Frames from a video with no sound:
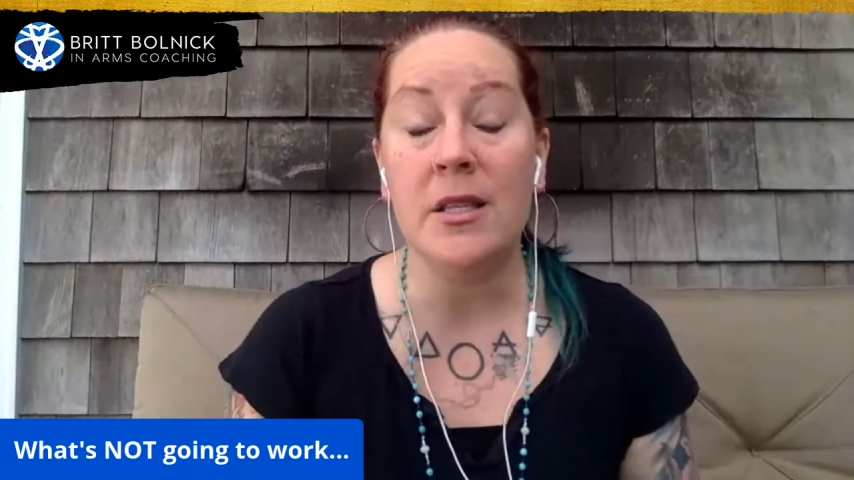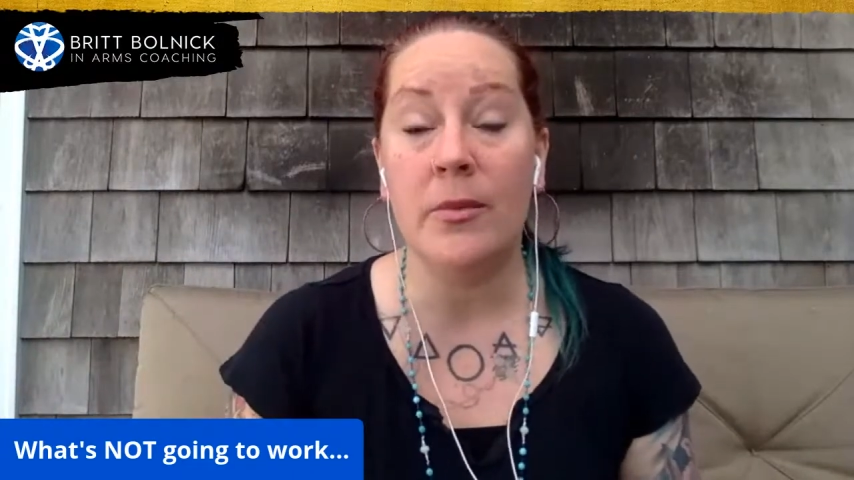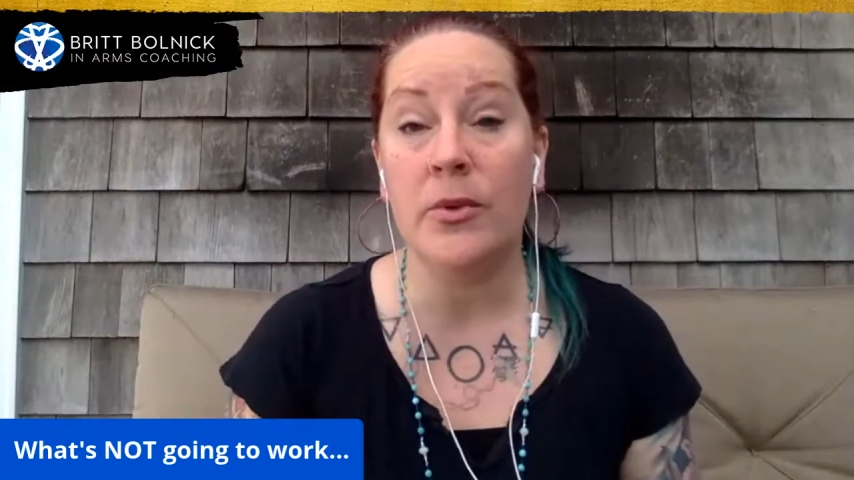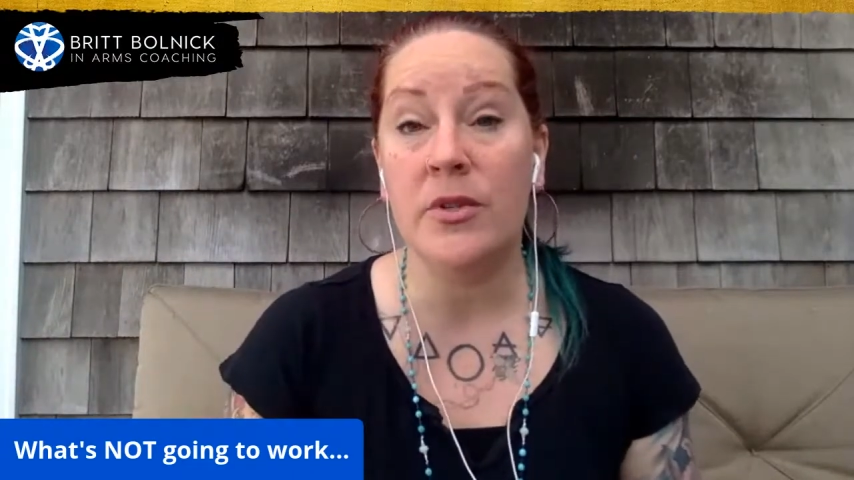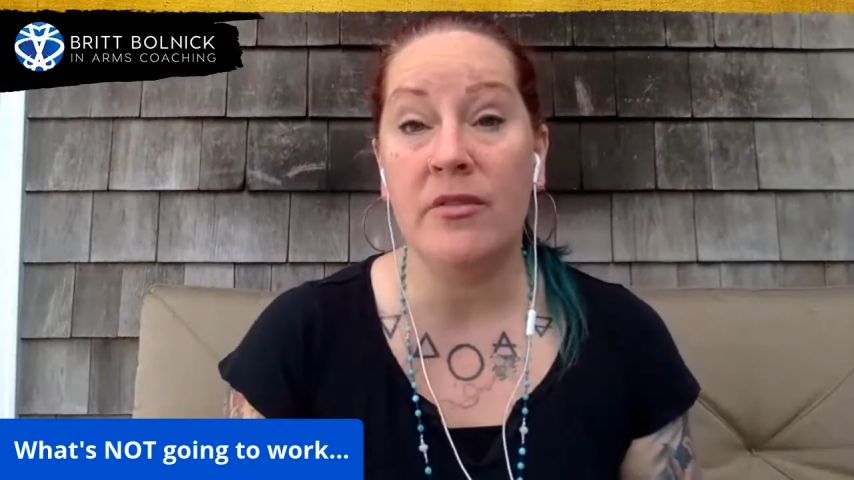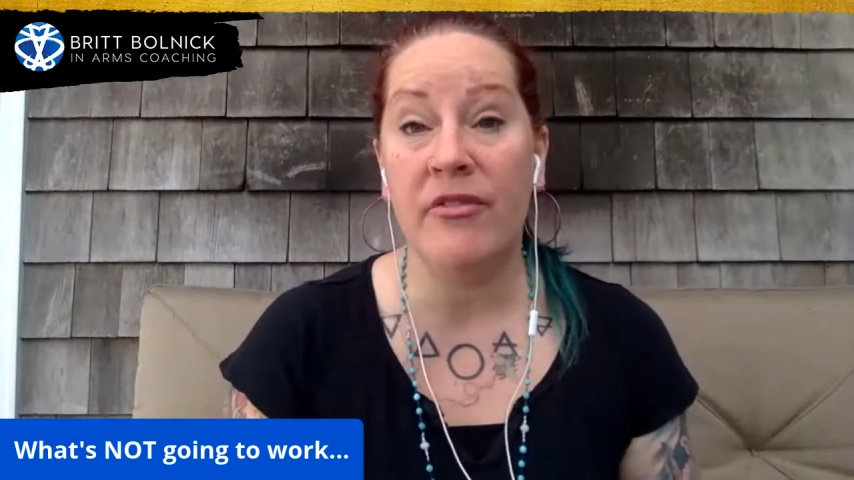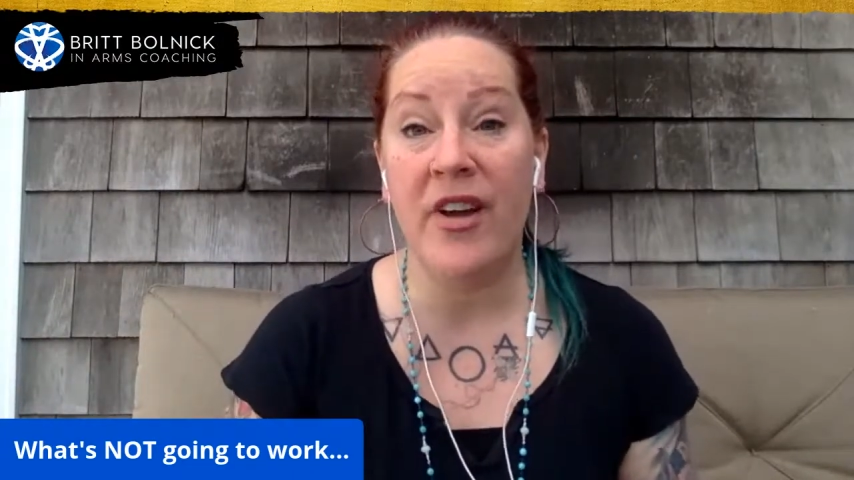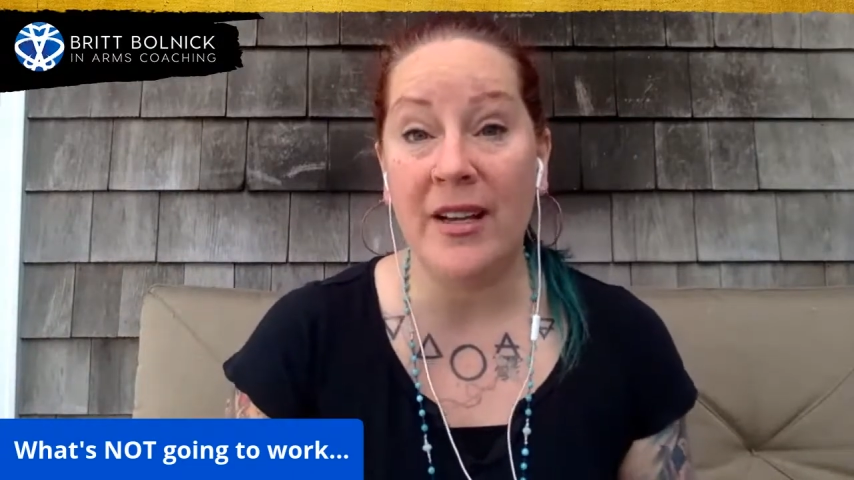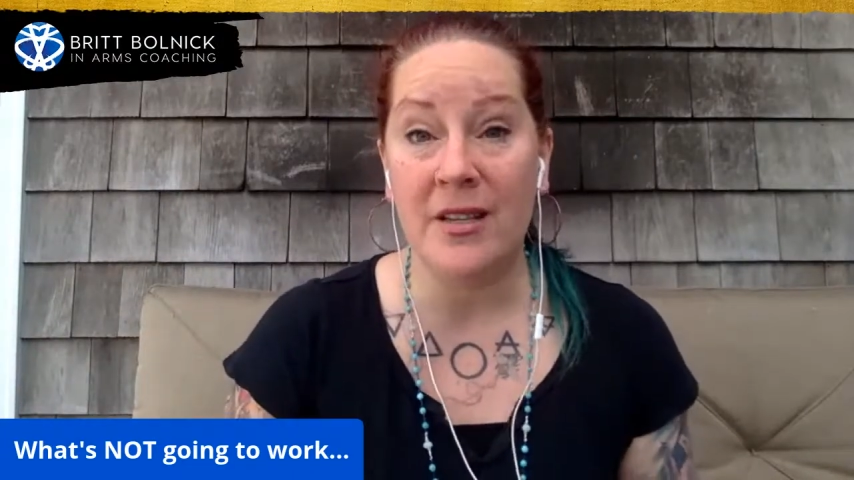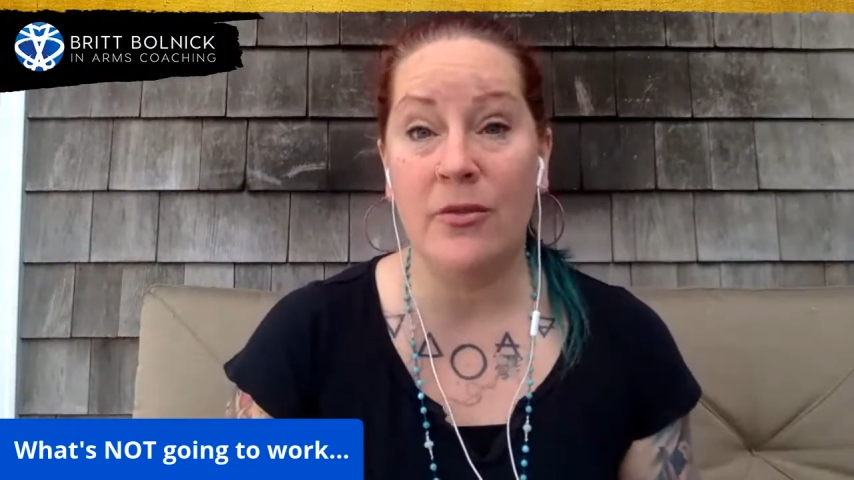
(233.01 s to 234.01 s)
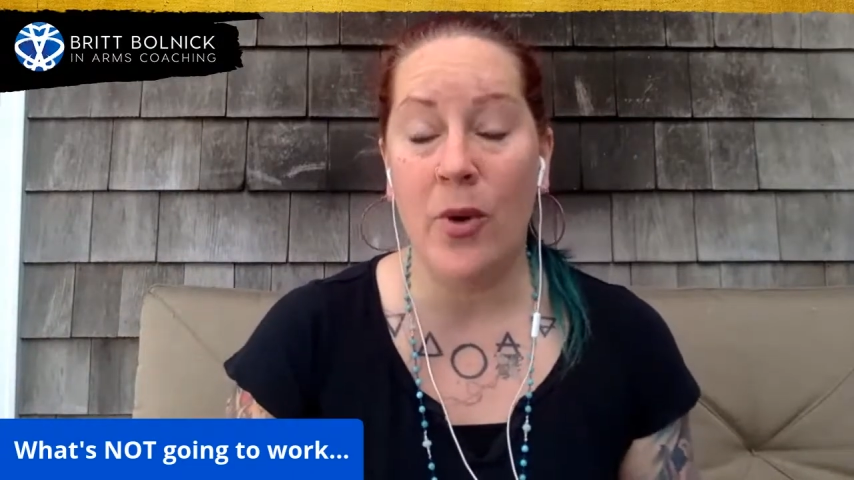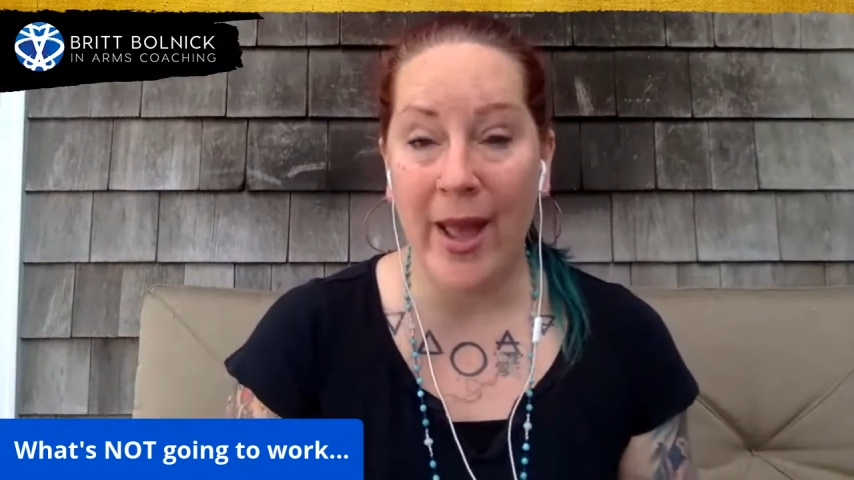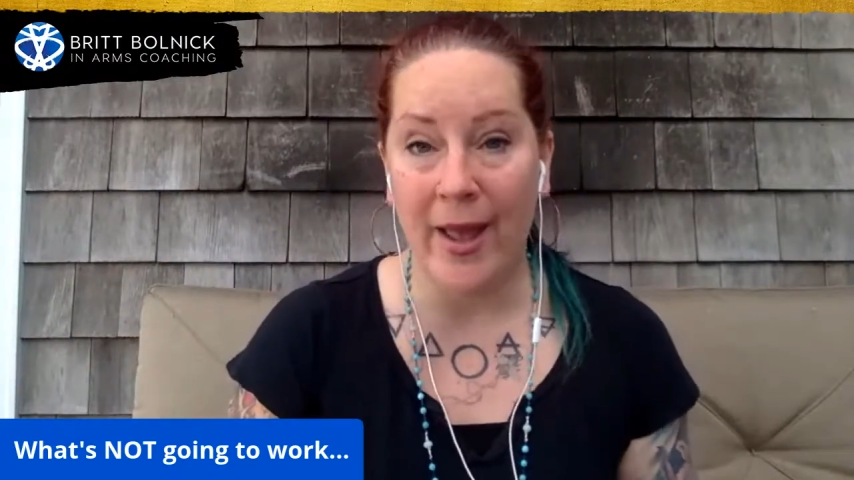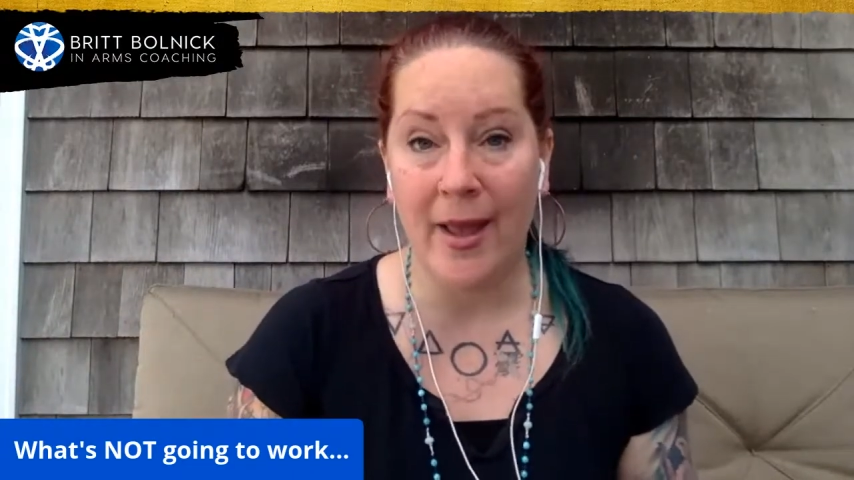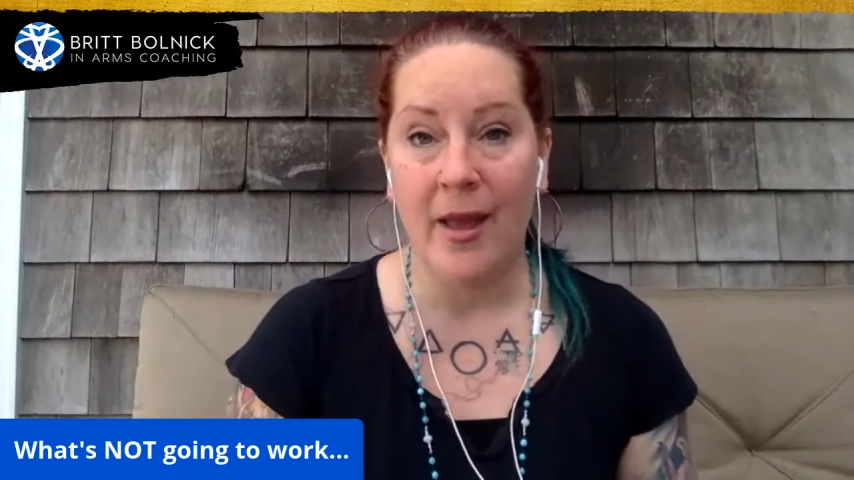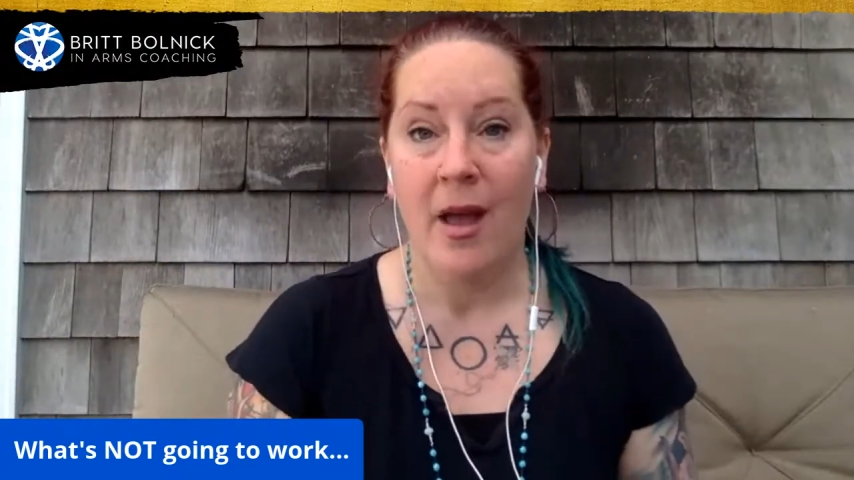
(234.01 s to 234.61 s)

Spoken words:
most effective way